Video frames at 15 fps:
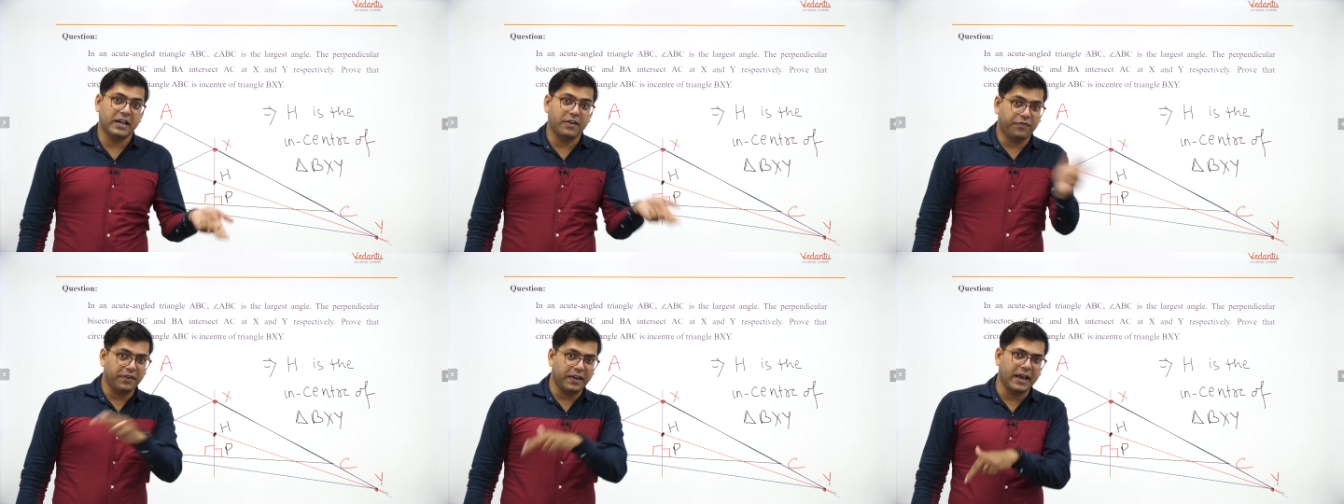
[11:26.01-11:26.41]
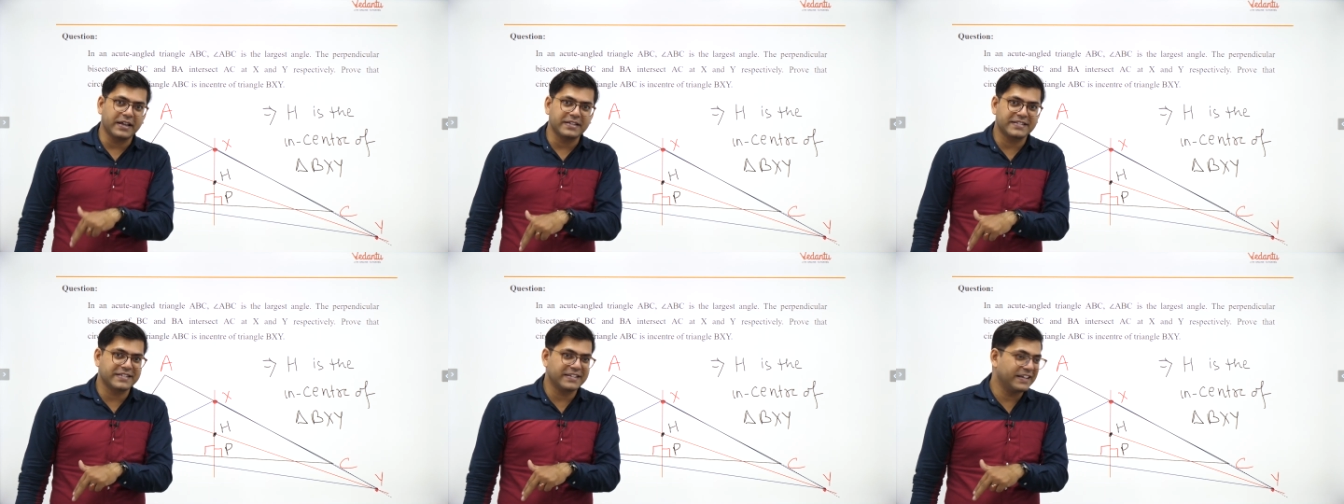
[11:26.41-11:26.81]
If
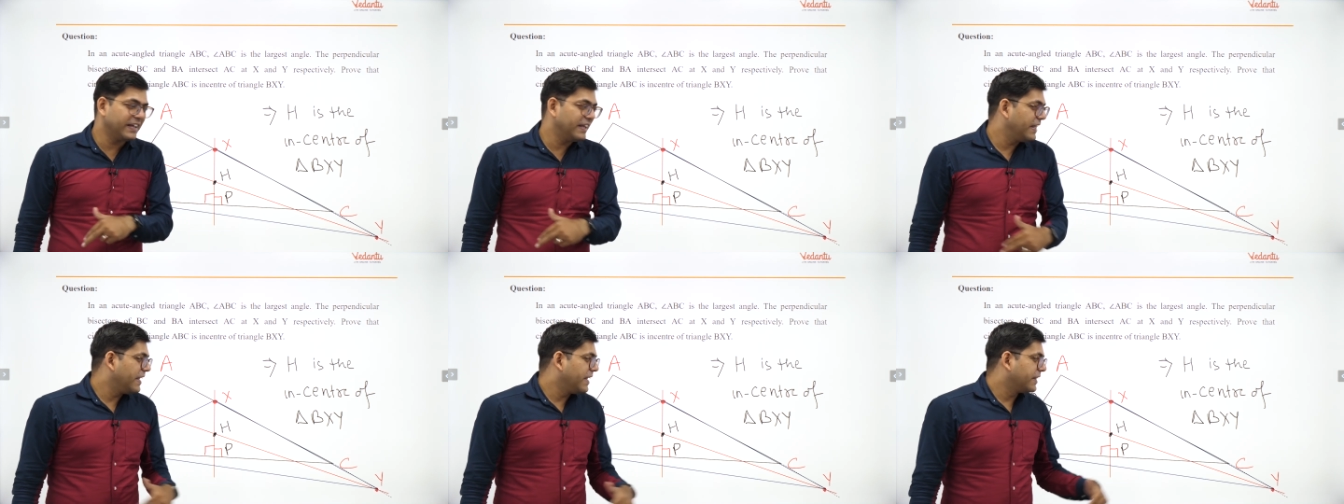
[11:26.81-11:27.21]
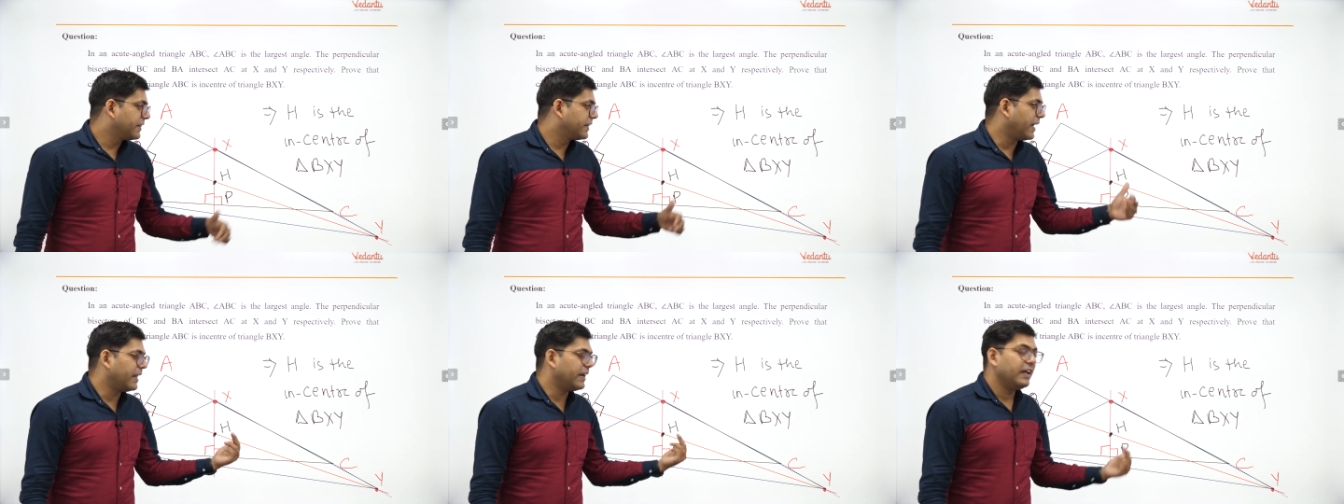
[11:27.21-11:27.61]
yes,
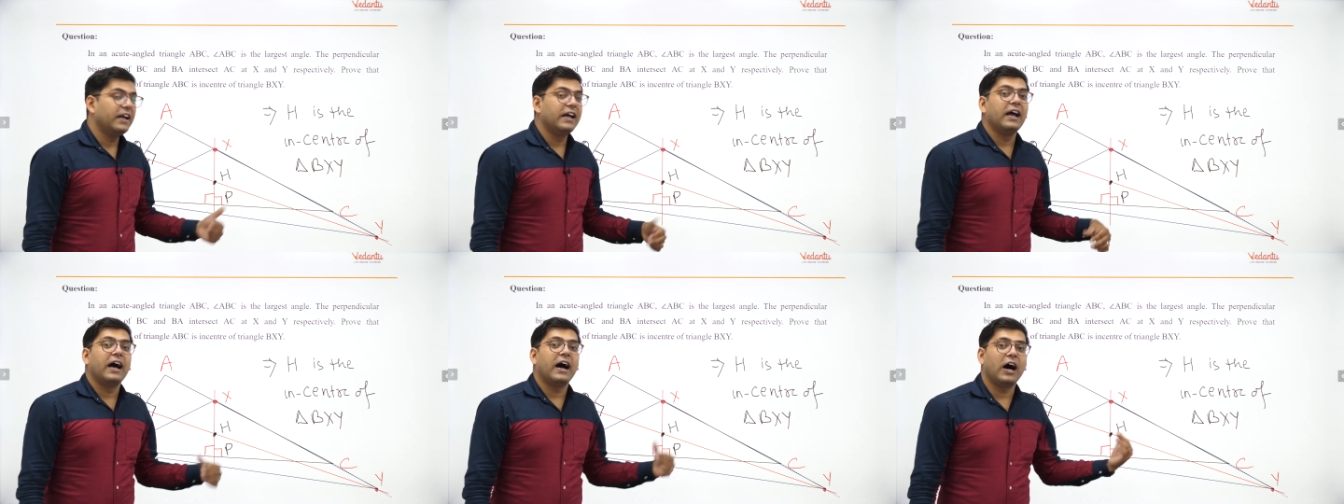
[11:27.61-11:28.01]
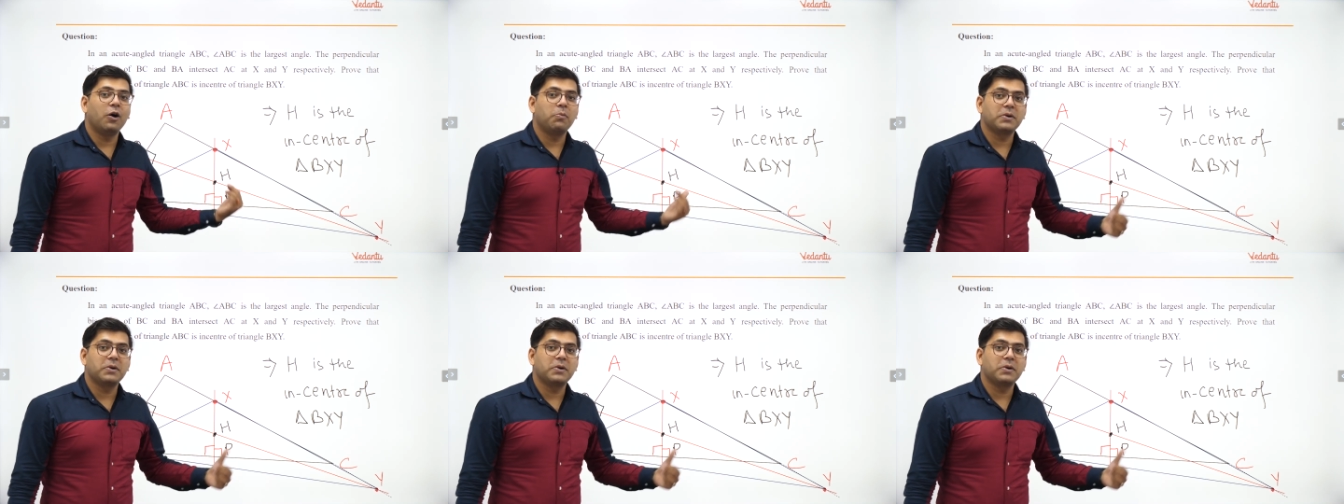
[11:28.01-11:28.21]
then how